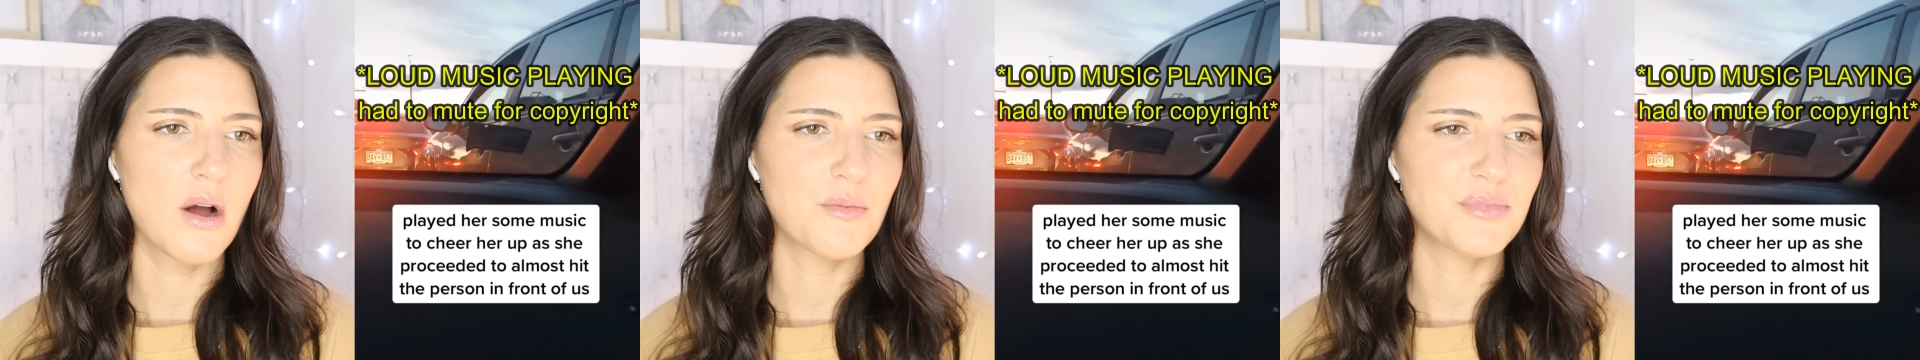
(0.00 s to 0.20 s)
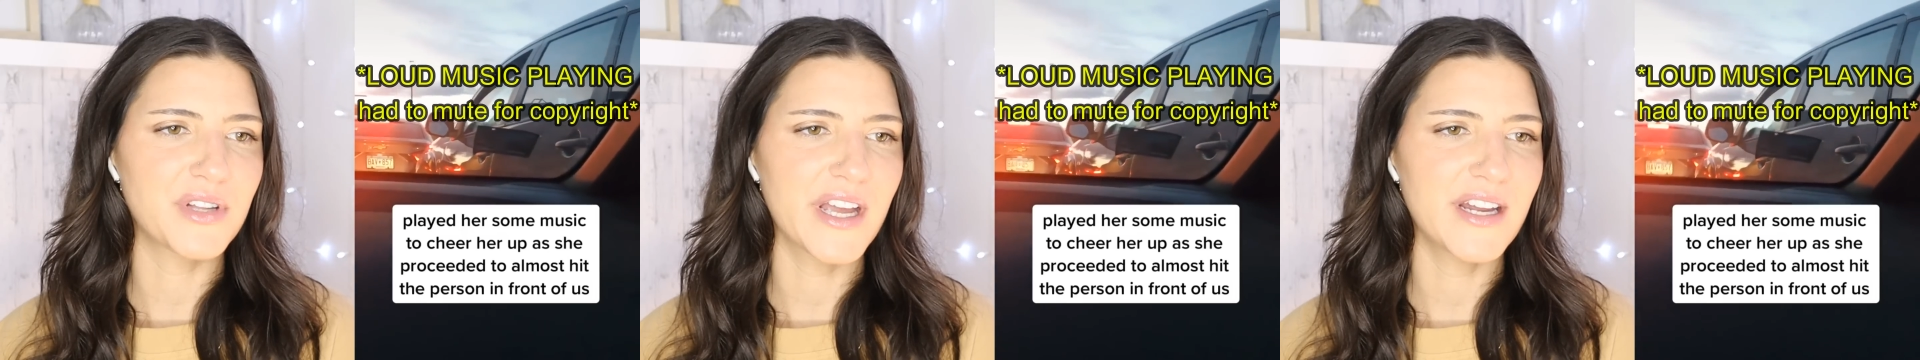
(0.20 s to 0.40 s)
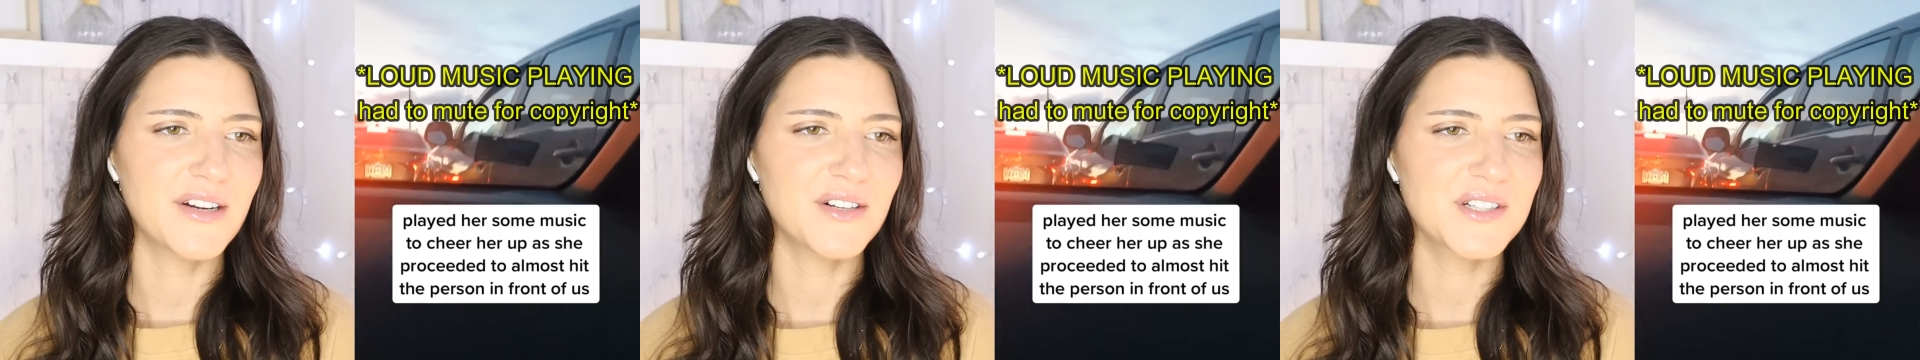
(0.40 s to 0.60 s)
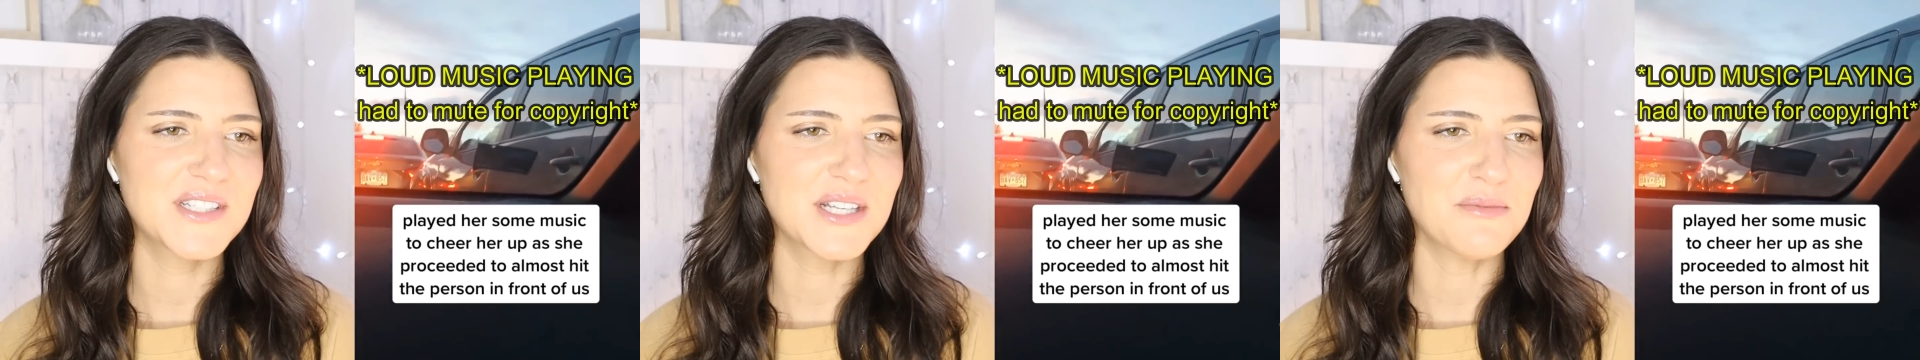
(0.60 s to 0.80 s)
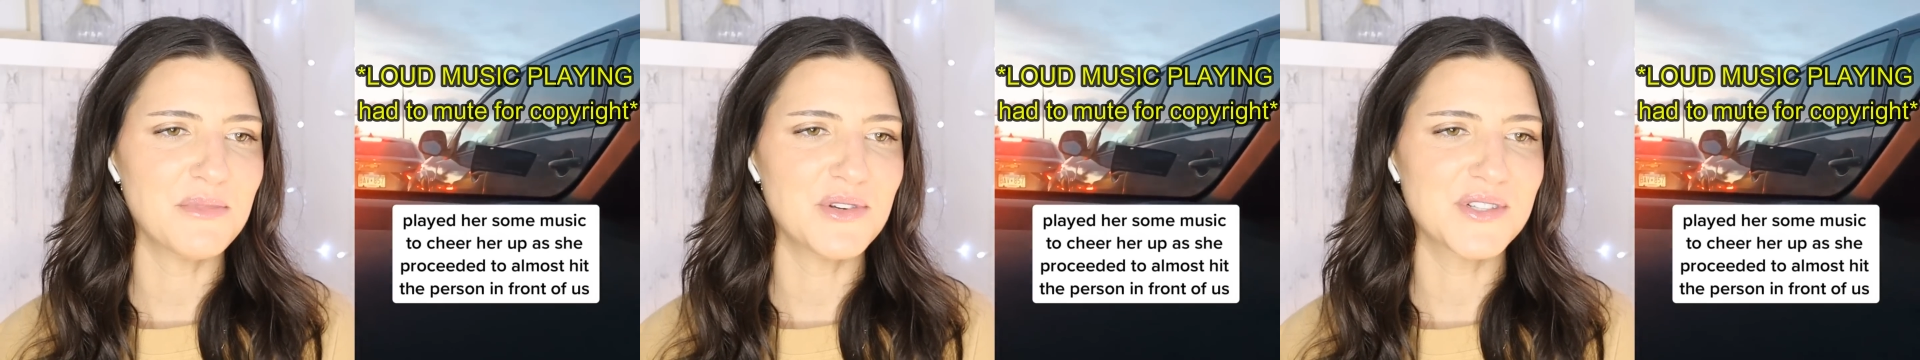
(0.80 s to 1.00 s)
Played her
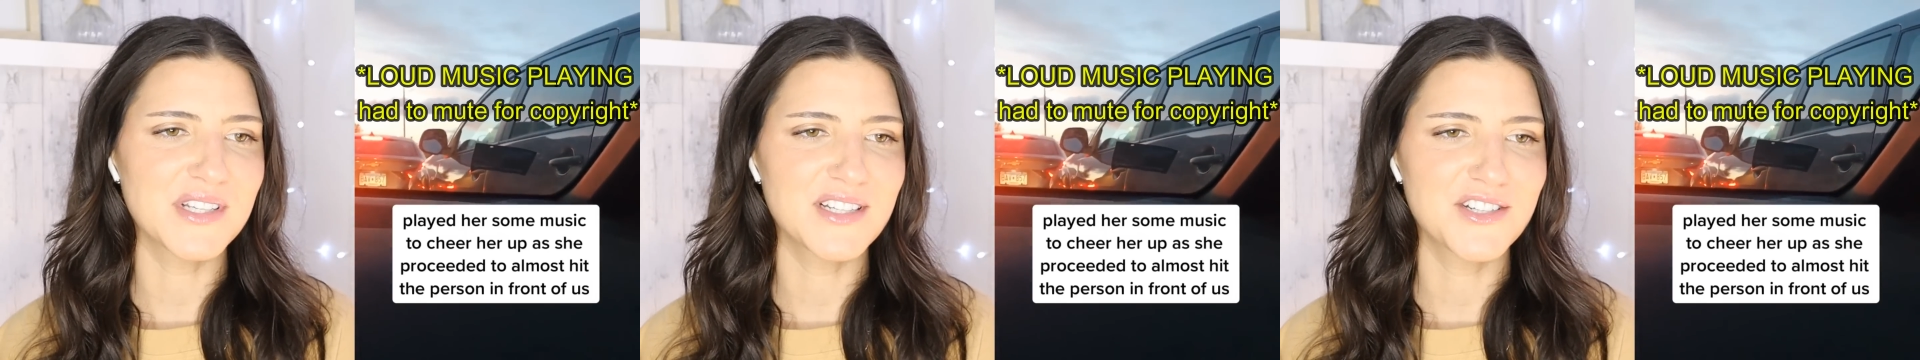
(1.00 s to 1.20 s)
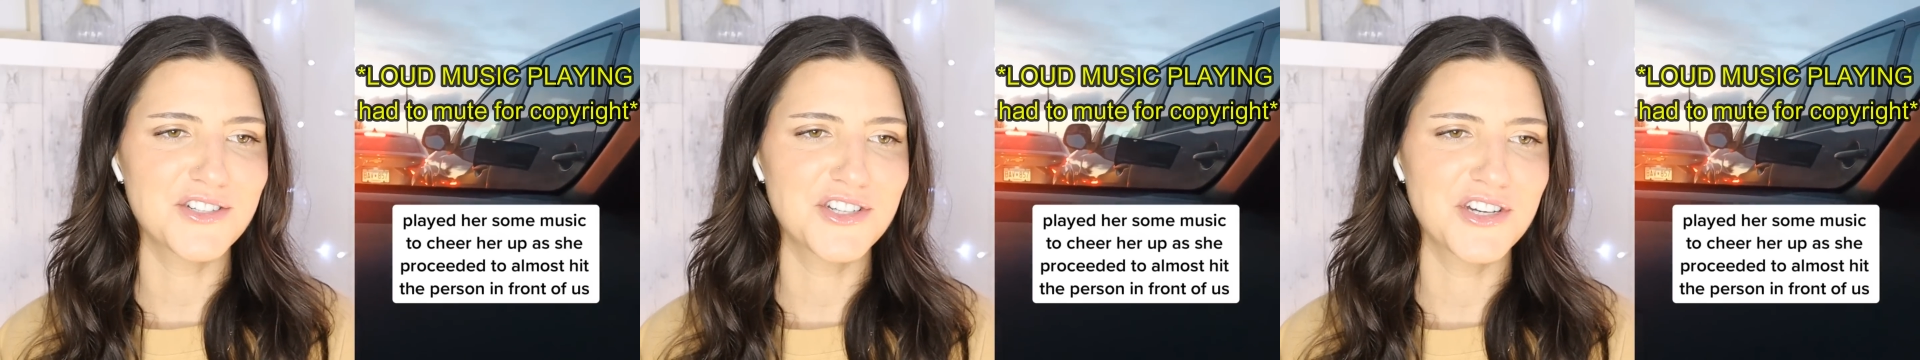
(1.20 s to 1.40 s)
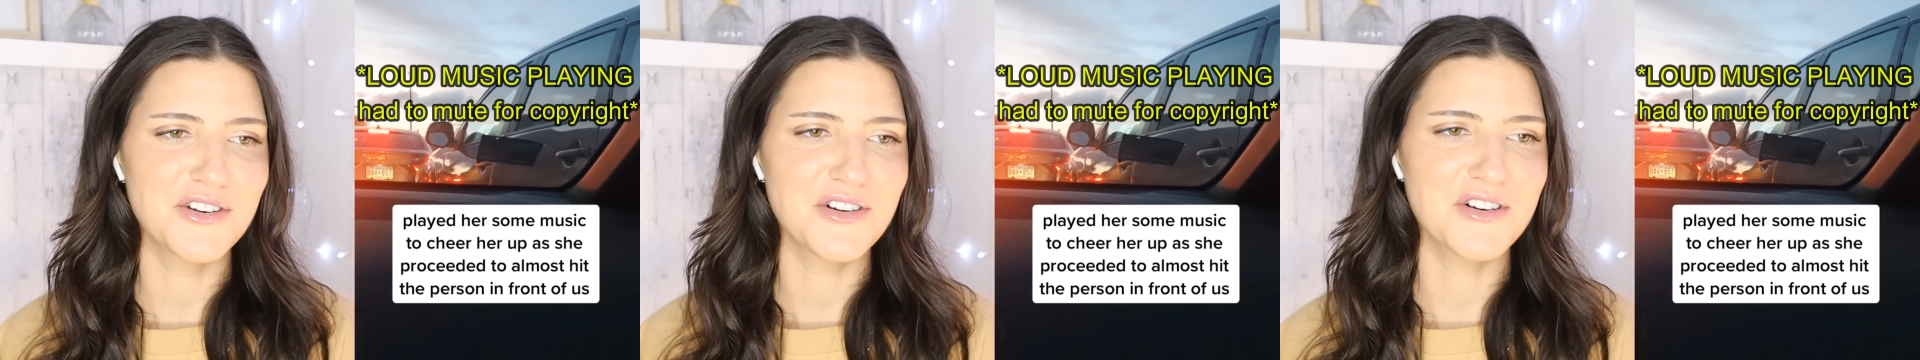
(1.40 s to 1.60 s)
some music to cheer